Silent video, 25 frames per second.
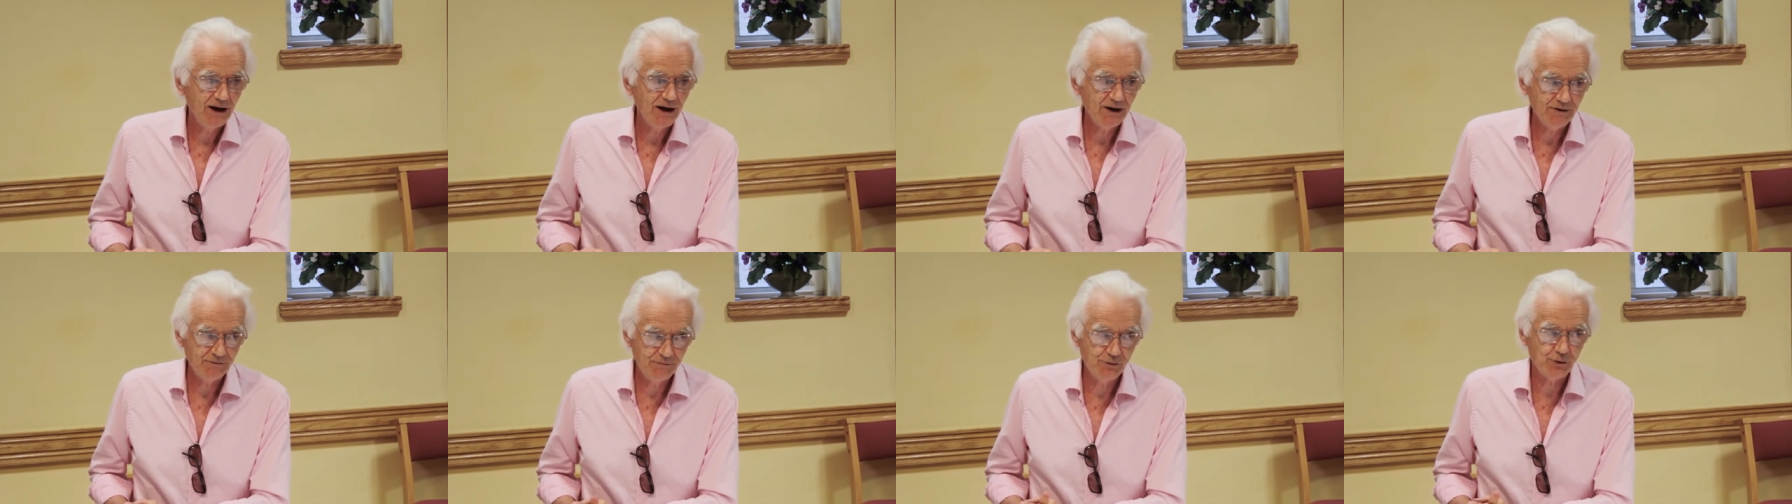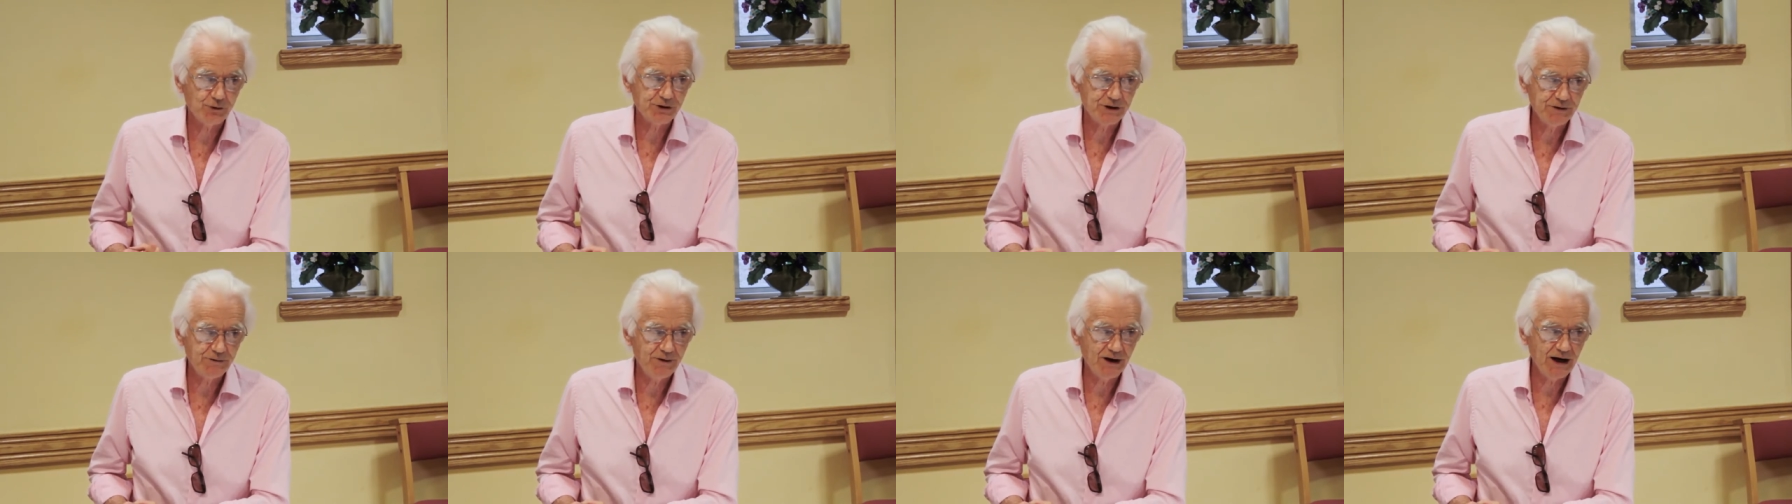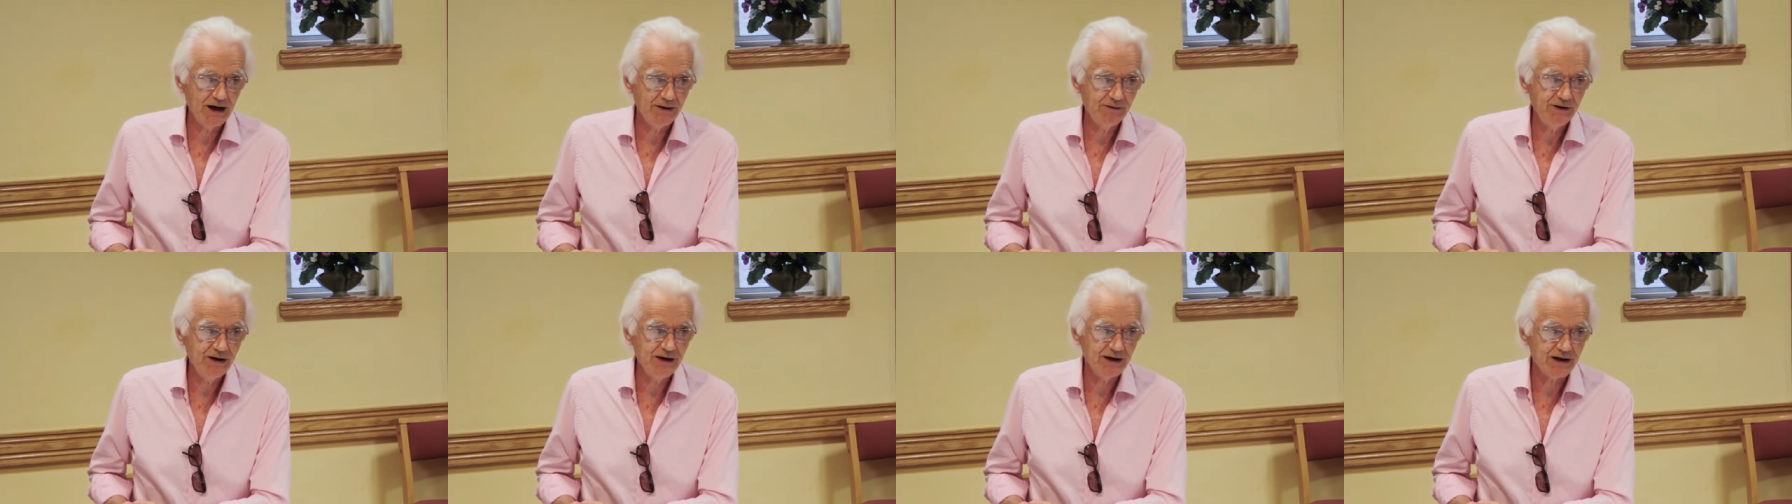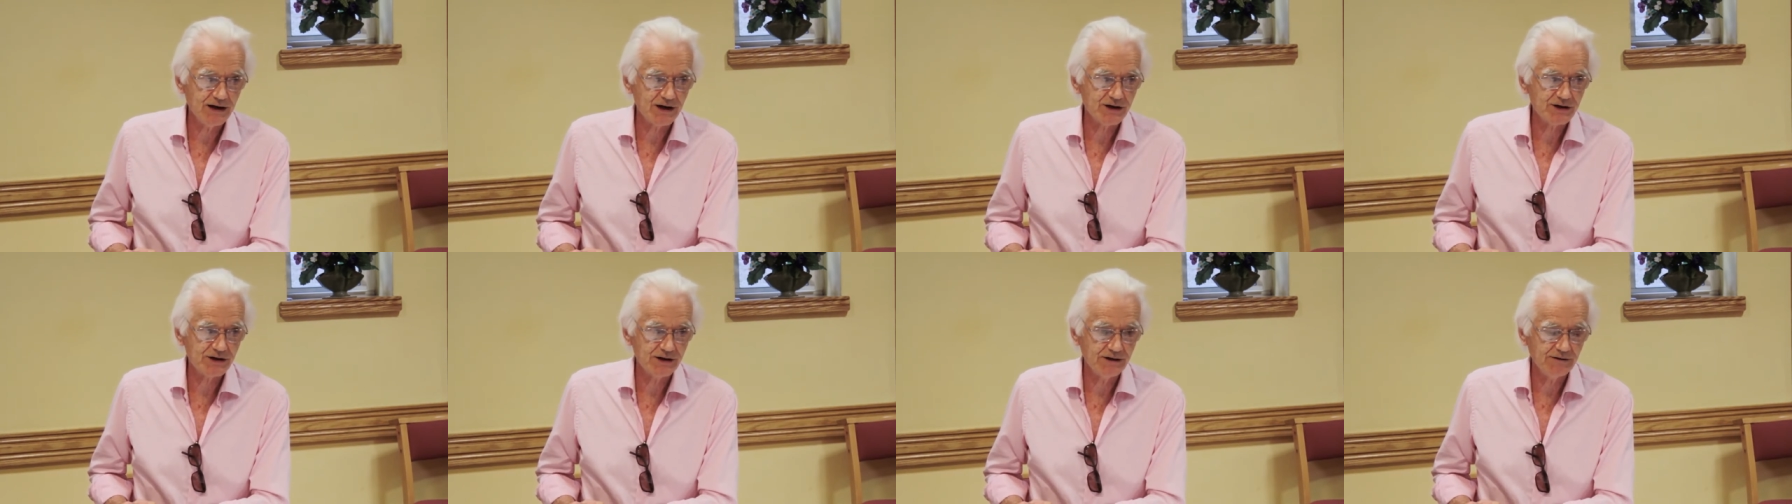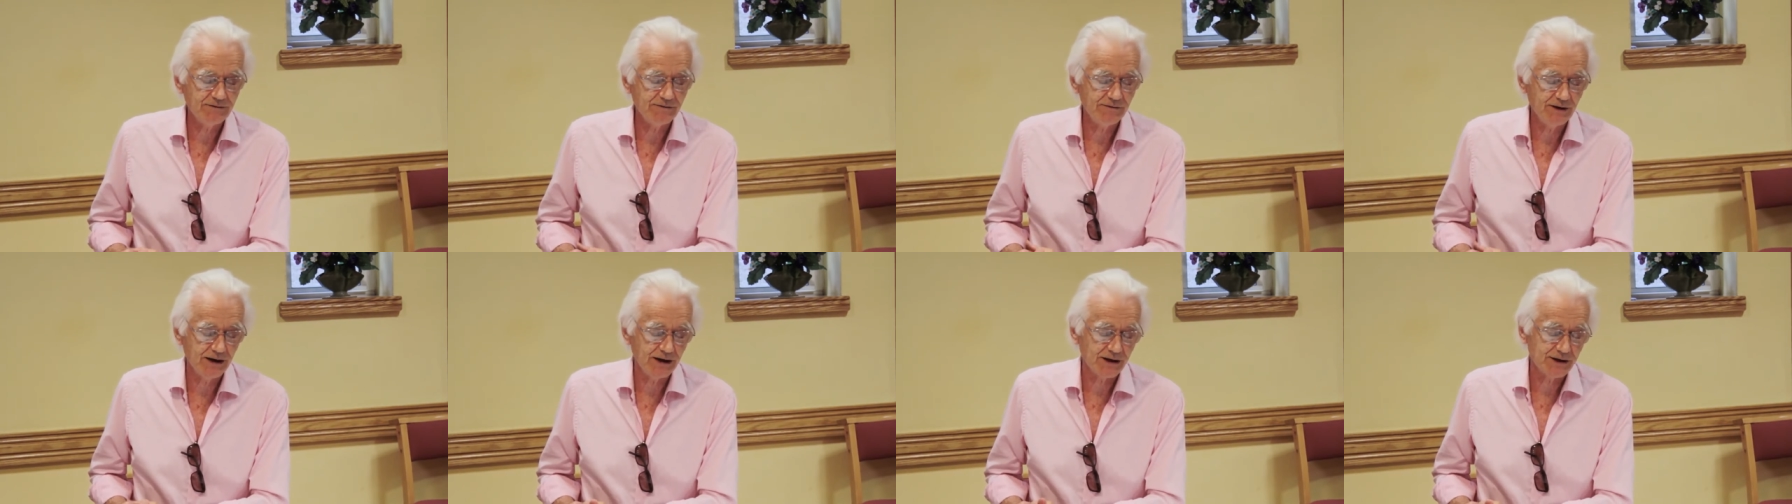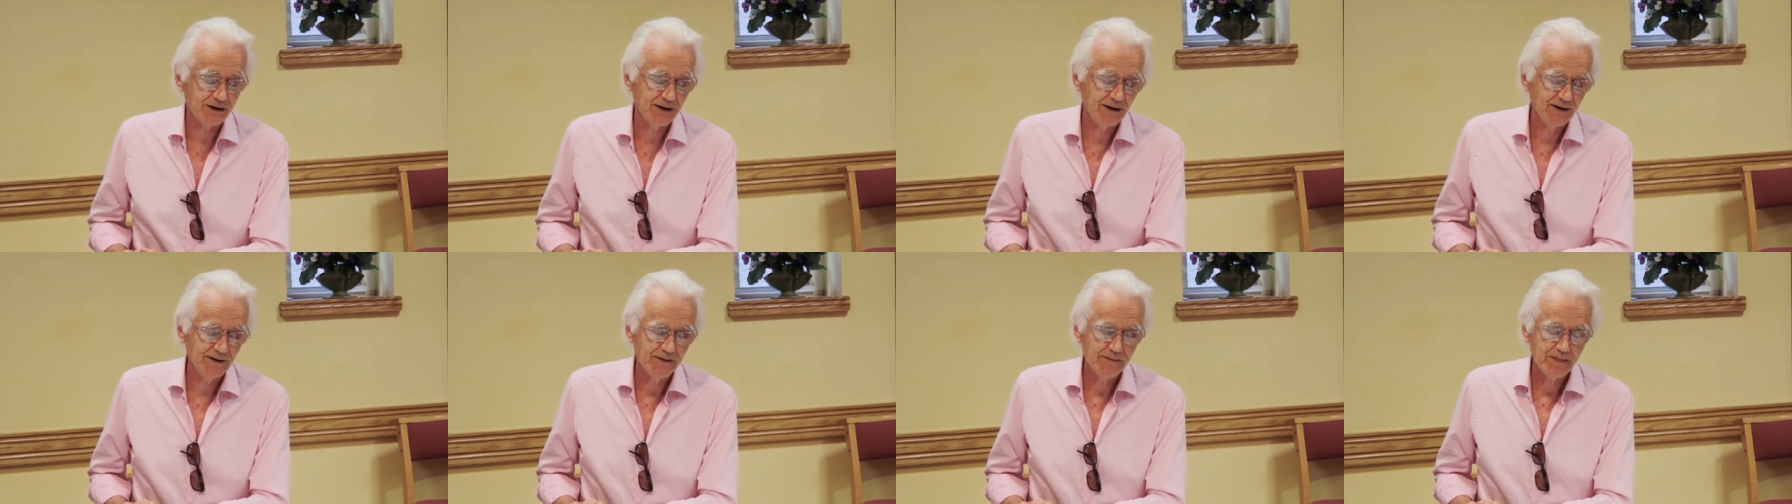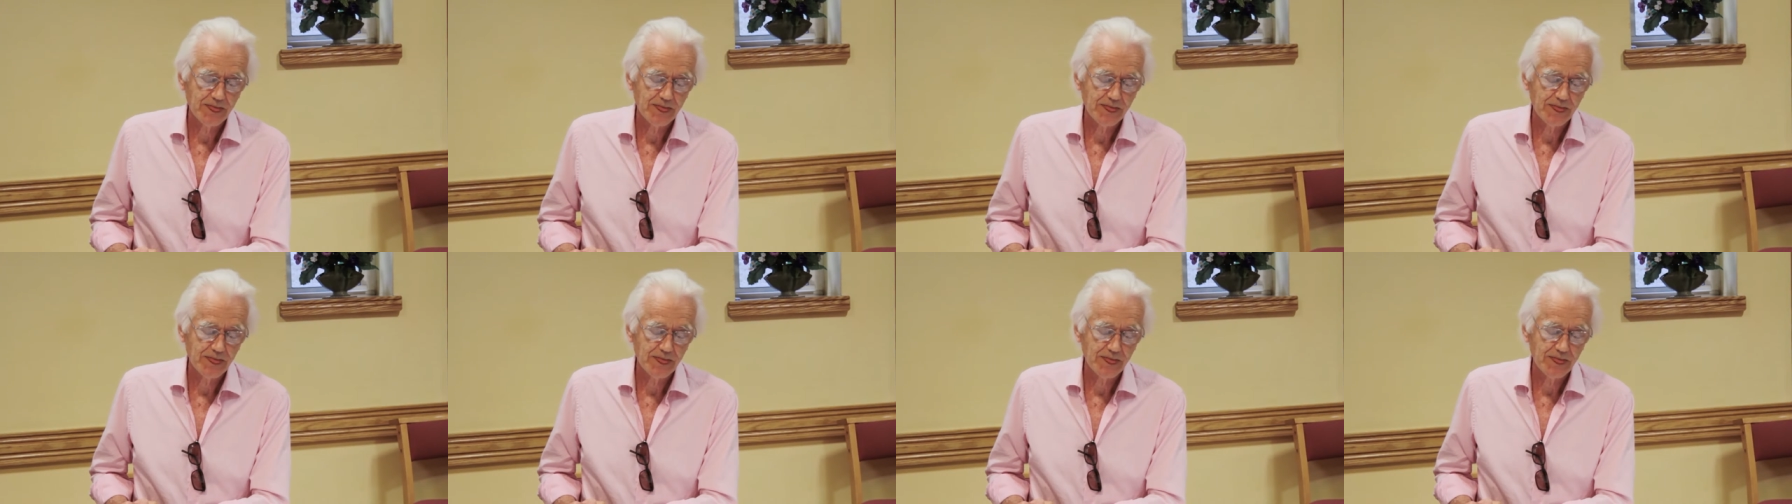in 45 years, in effect.